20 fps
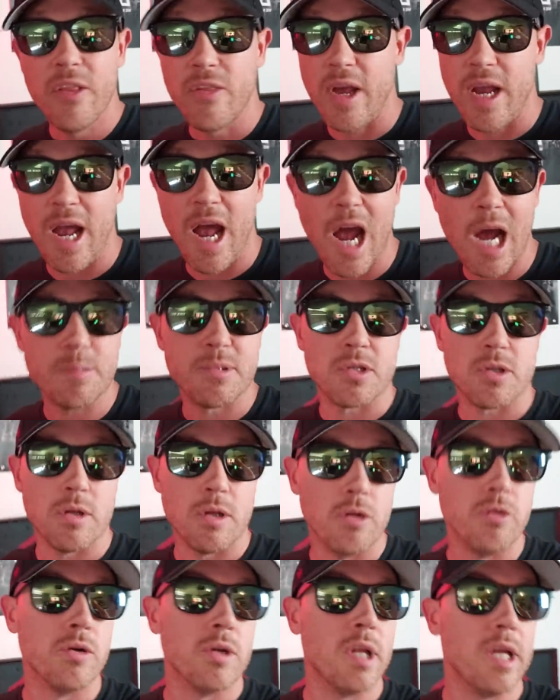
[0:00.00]
They
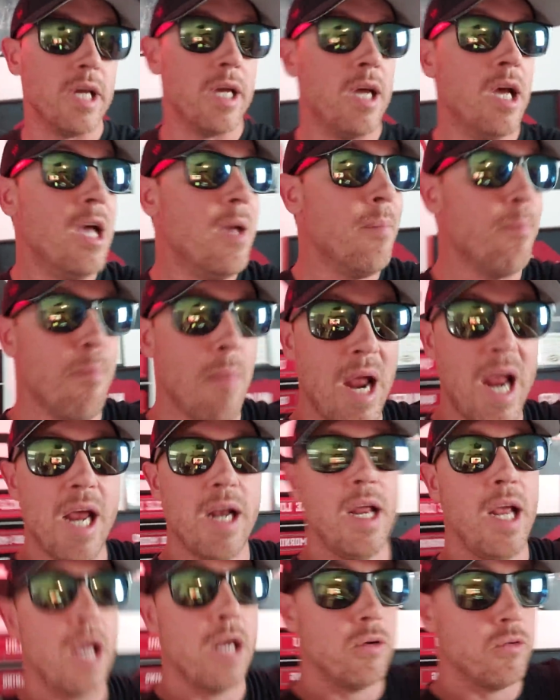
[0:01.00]
absolutely
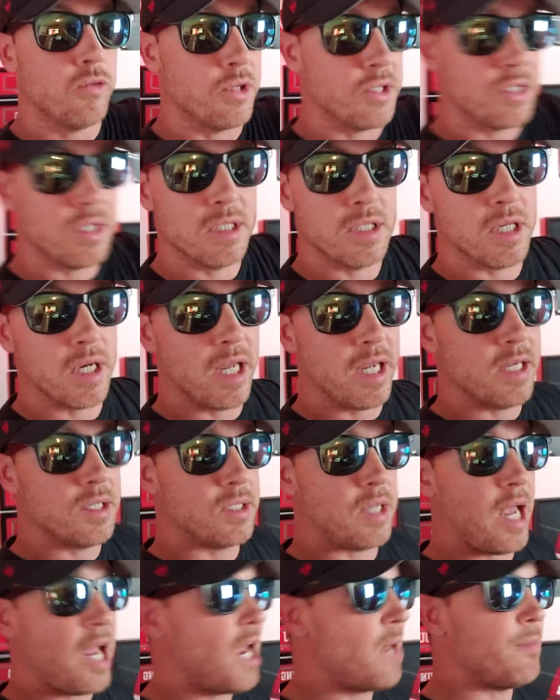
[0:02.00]
manhandled us in today's
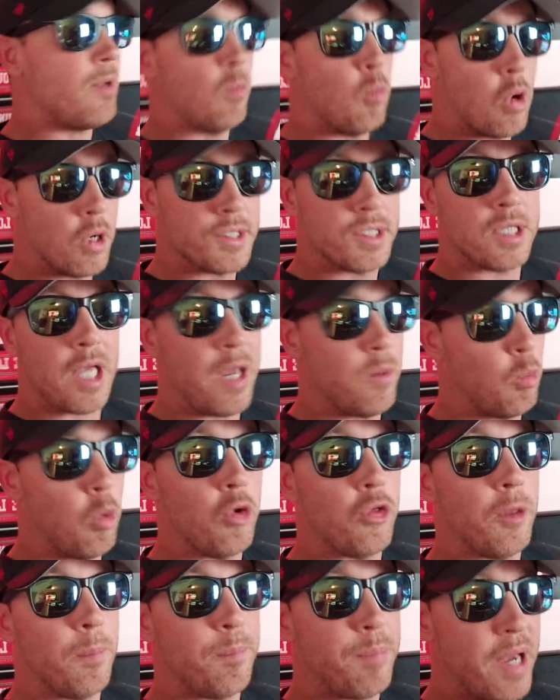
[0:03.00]
game and
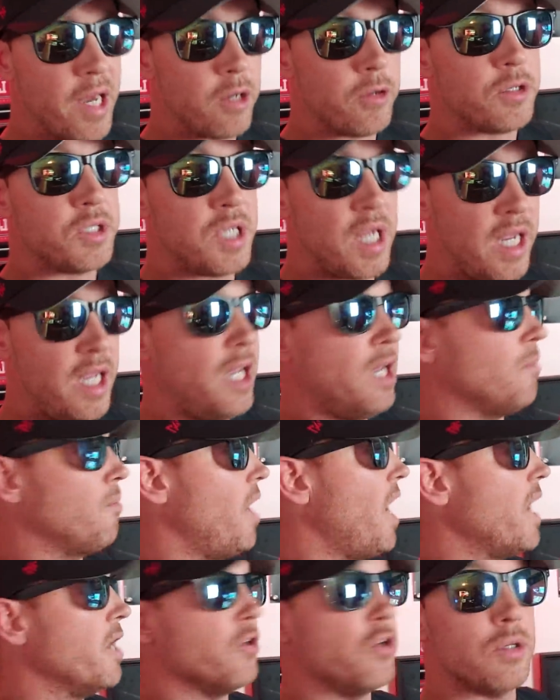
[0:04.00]
were the better team
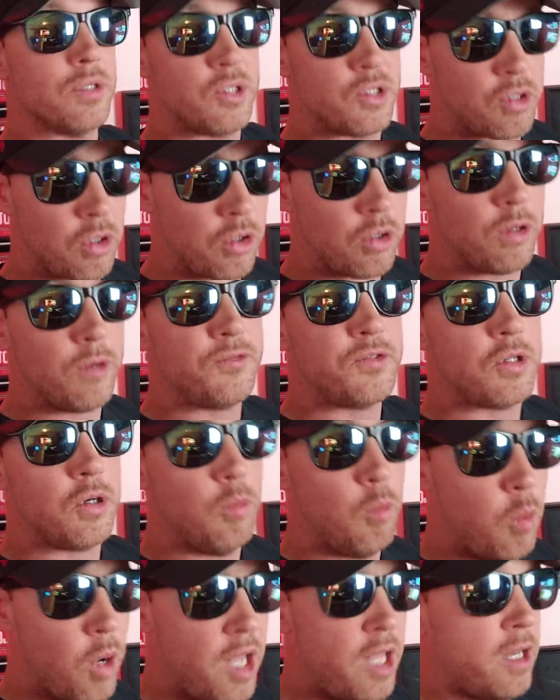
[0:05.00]
and deserved to
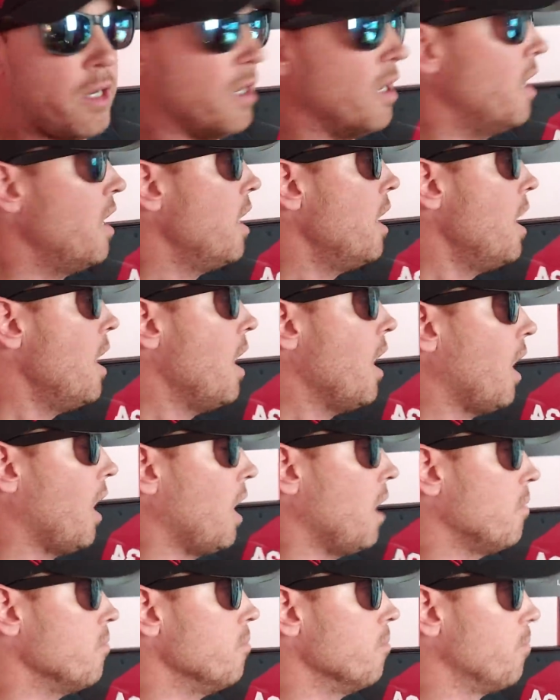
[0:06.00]
win.
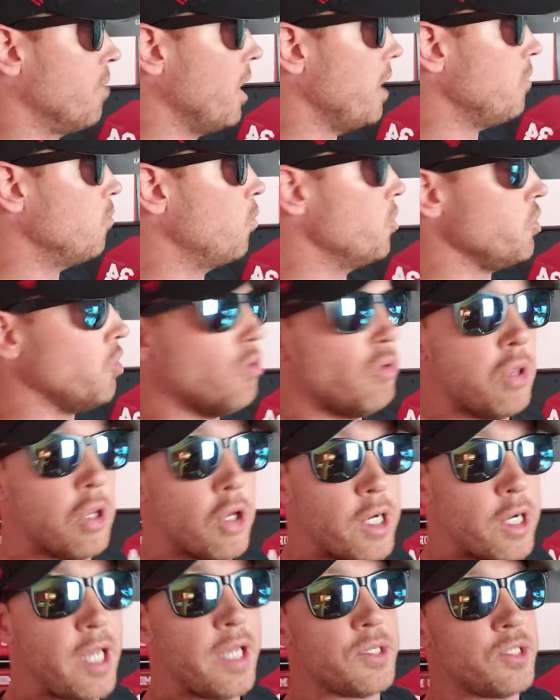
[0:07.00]
But when you
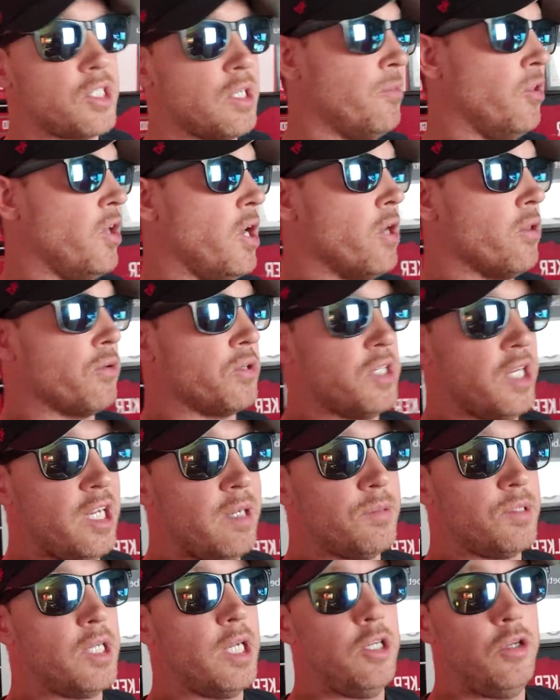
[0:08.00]
look at some of the other
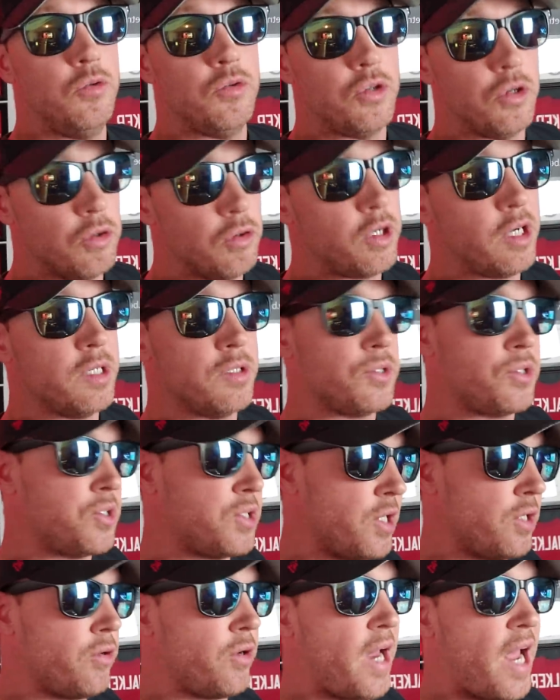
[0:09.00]
teams that you do
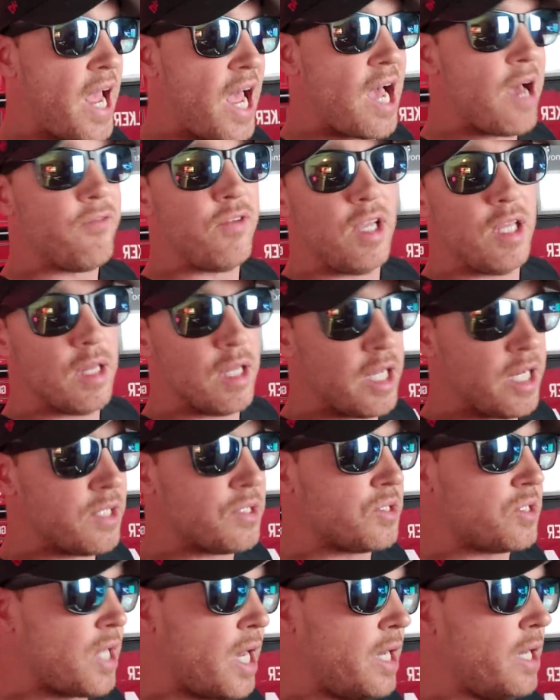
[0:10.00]
consider to have
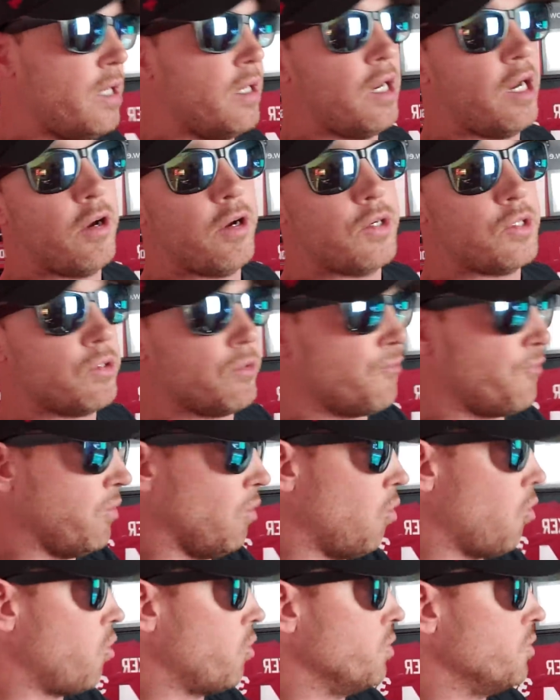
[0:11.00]
elite secondaries, your
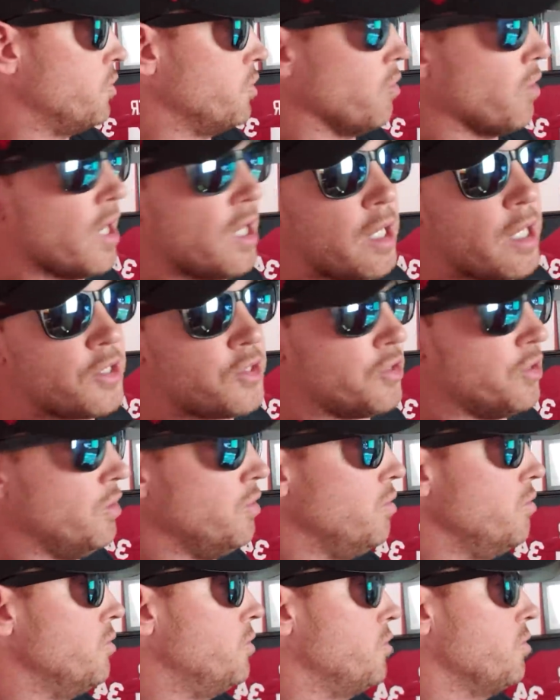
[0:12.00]
Floridas, your
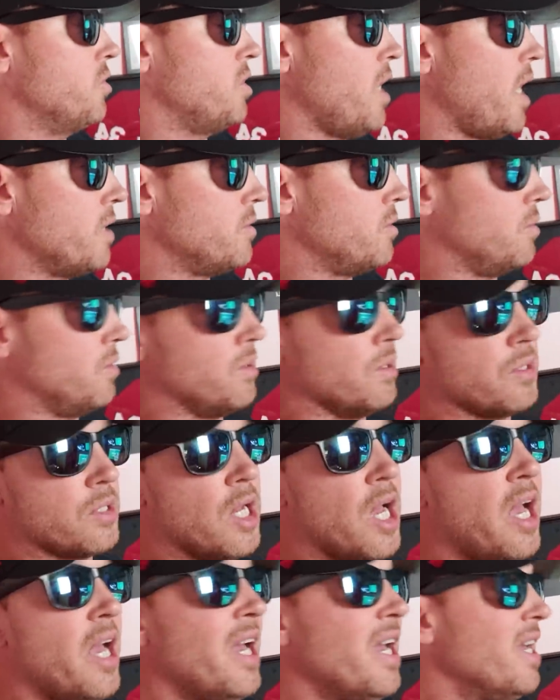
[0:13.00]
LSUs, your Texases,
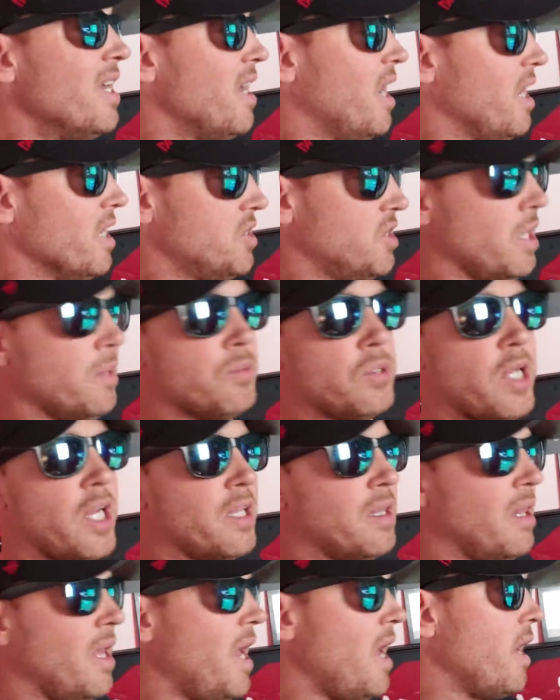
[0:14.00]
teams
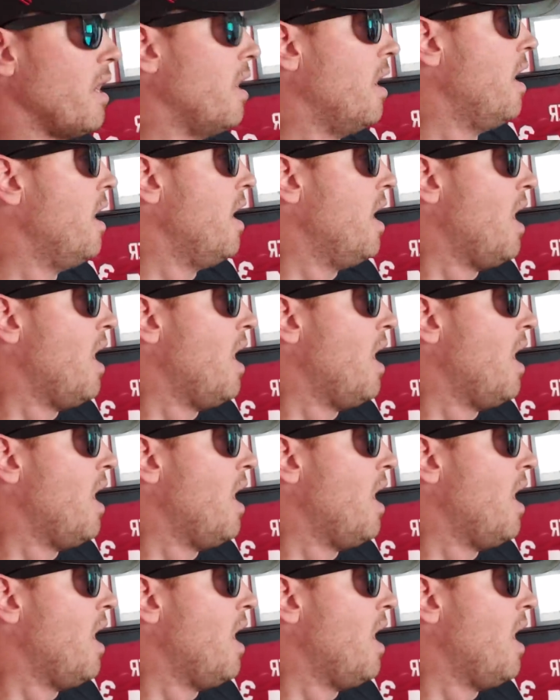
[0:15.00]
like that,